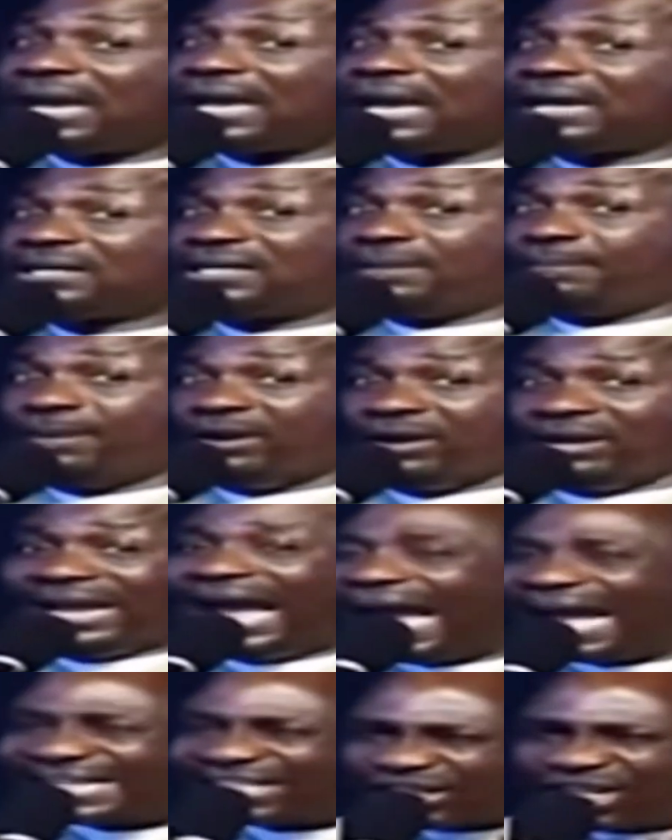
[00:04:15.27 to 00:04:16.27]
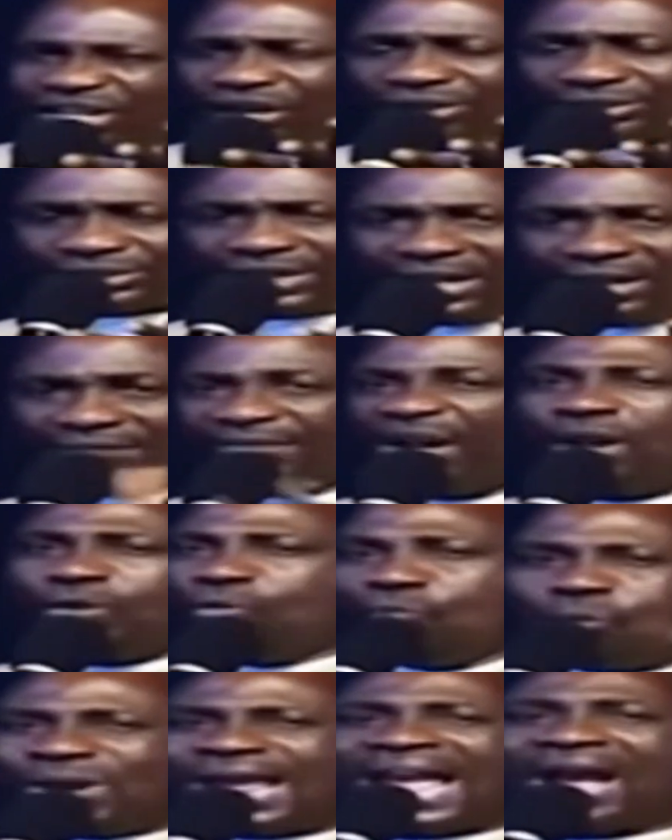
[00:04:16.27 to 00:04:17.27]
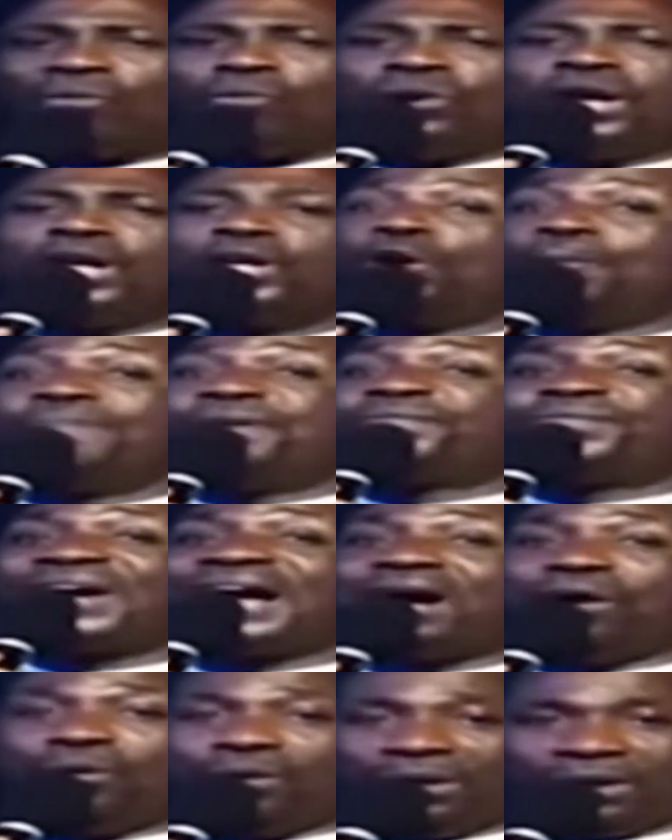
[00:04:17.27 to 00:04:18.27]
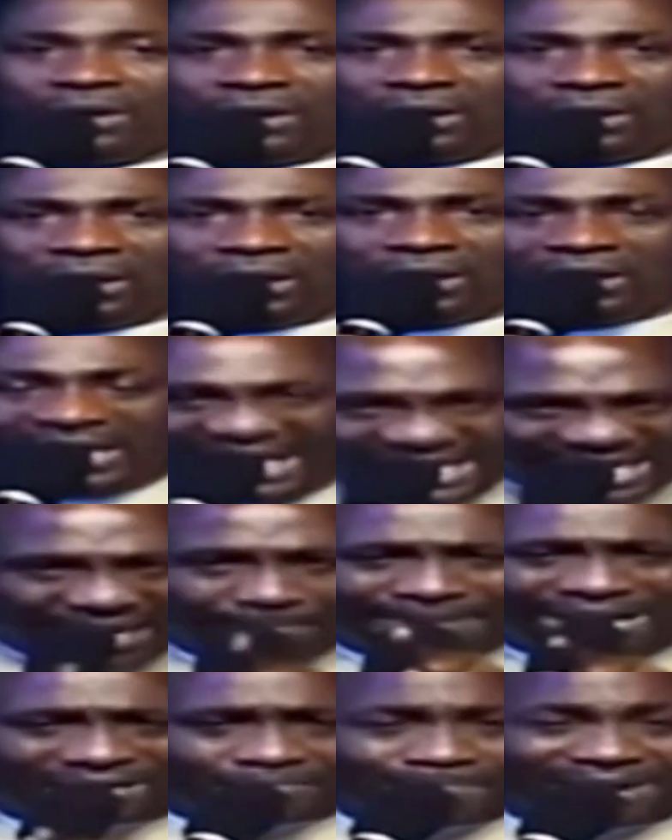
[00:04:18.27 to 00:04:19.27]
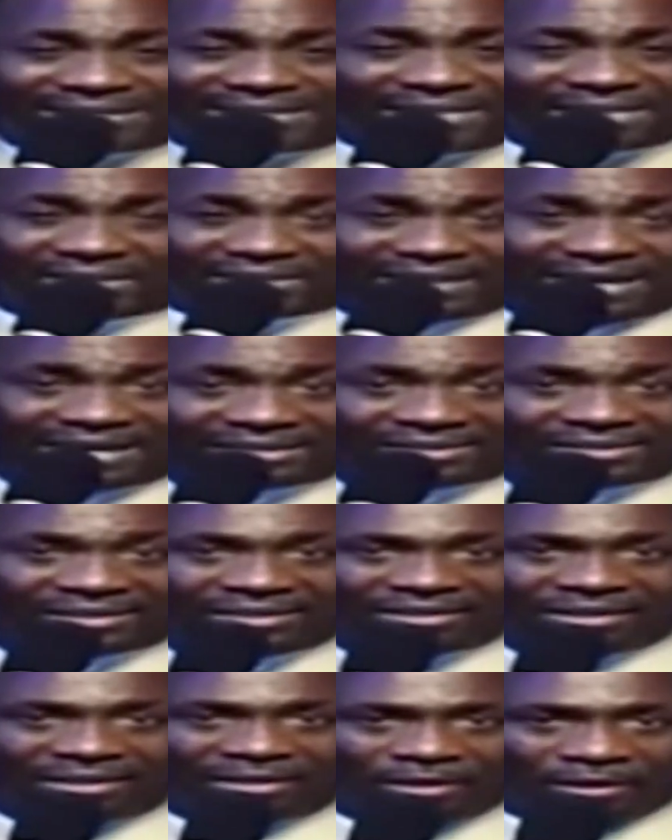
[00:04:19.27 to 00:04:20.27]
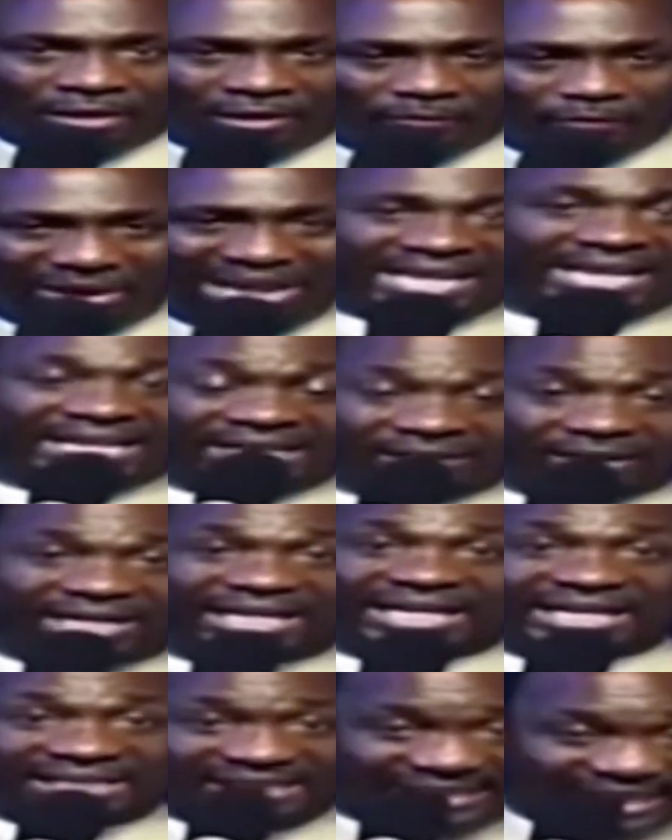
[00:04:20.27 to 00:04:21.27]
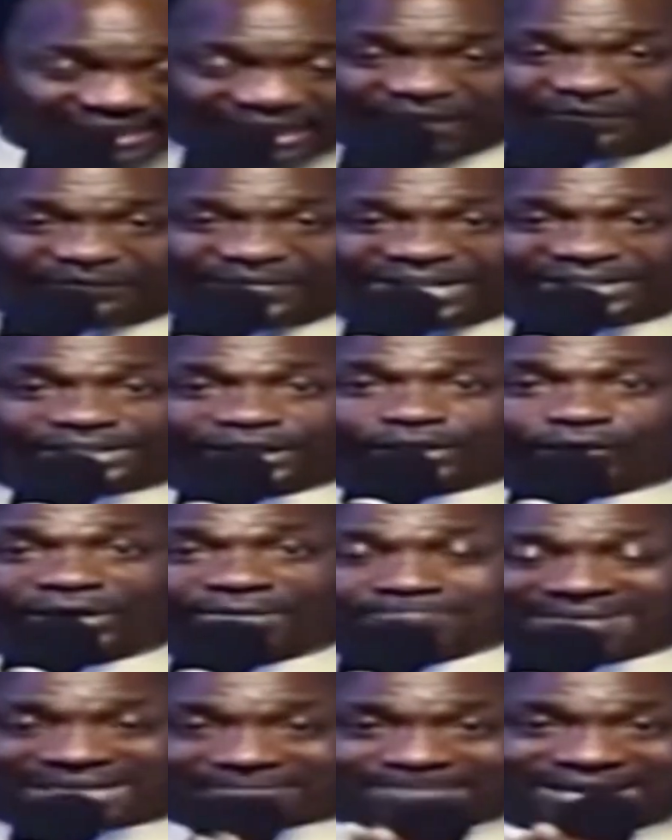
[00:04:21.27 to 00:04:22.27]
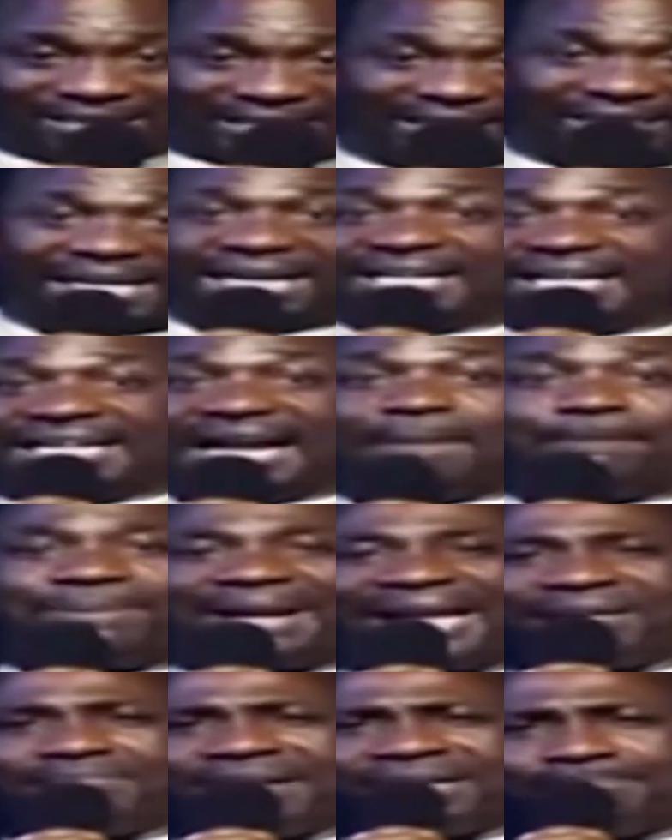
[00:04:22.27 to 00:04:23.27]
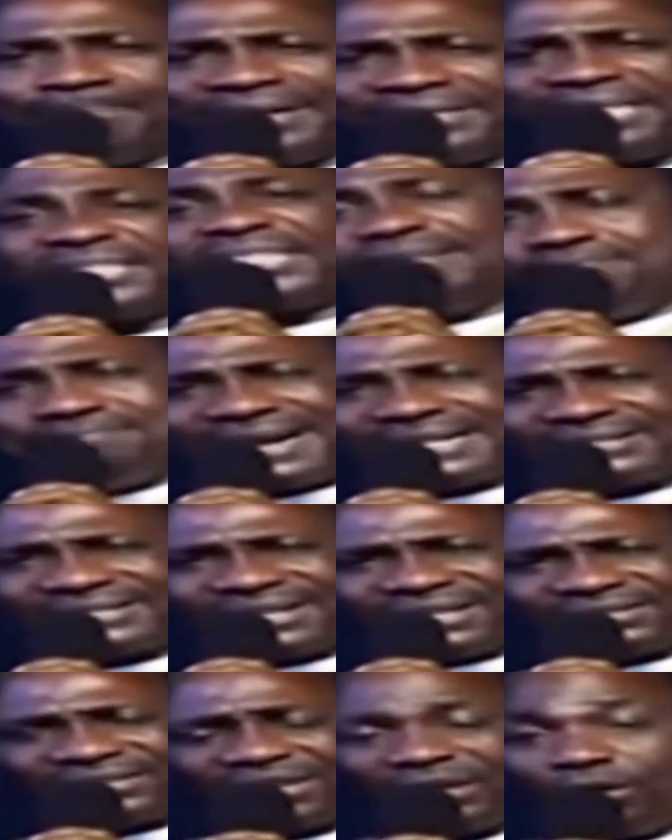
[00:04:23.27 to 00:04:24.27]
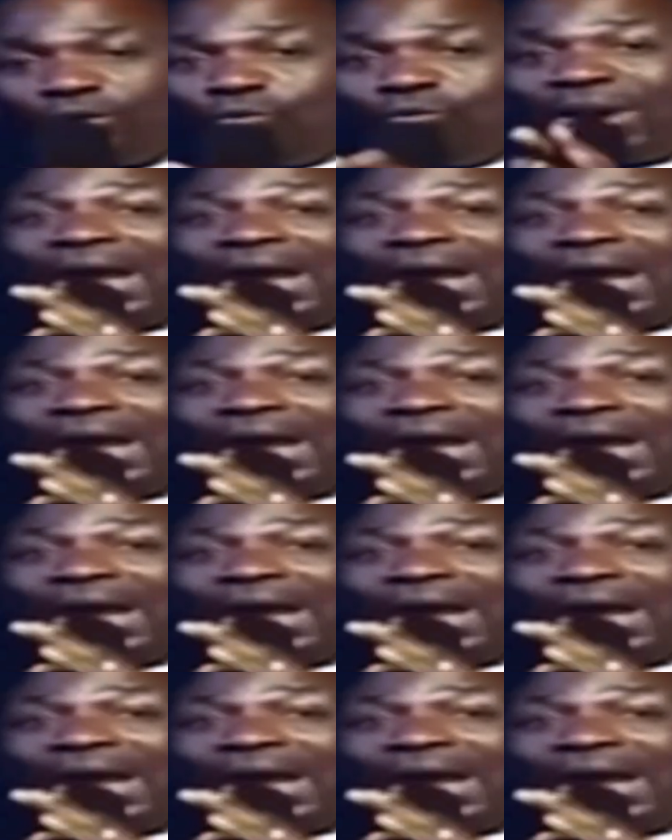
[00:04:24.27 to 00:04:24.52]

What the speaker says: A. Adeboye, ask yourself, where will you be found in a mathematics class where he did the first degree in mathematics and then applied mathematics in masters?